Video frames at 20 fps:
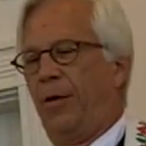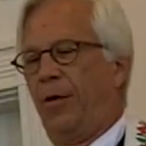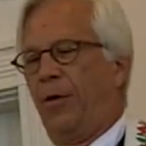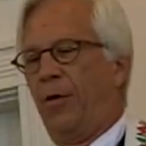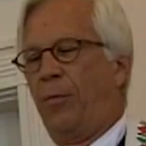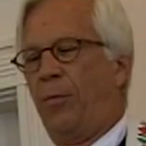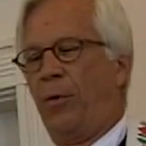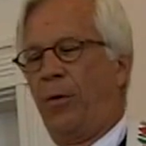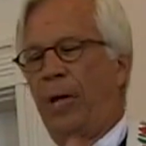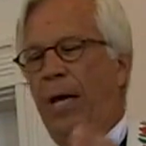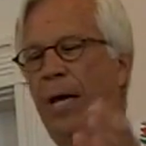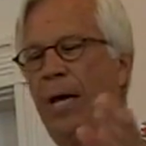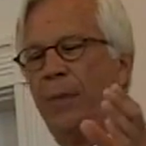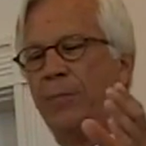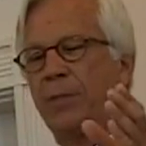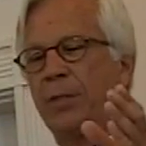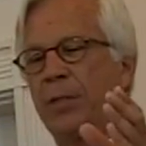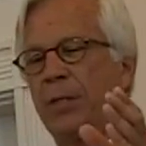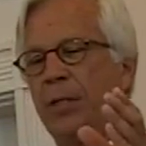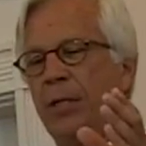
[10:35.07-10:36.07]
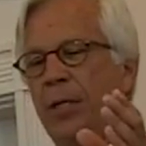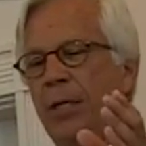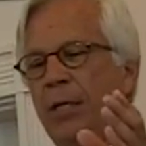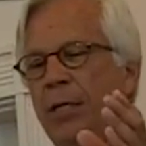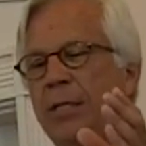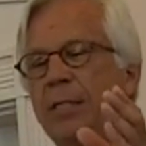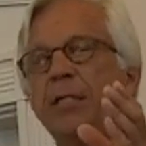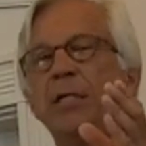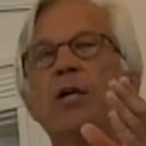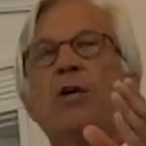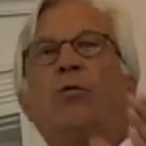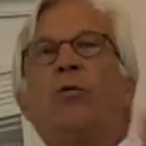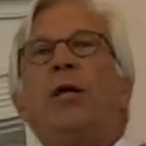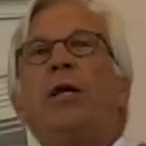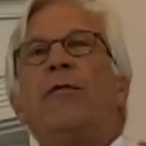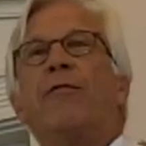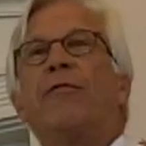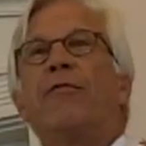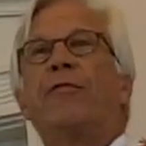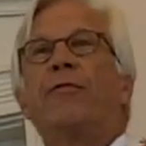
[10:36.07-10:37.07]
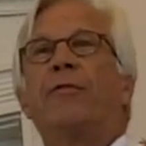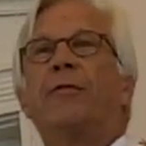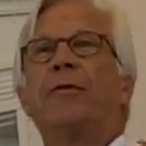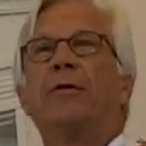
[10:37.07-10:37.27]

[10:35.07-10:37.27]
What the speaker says: Or perhaps it is a grief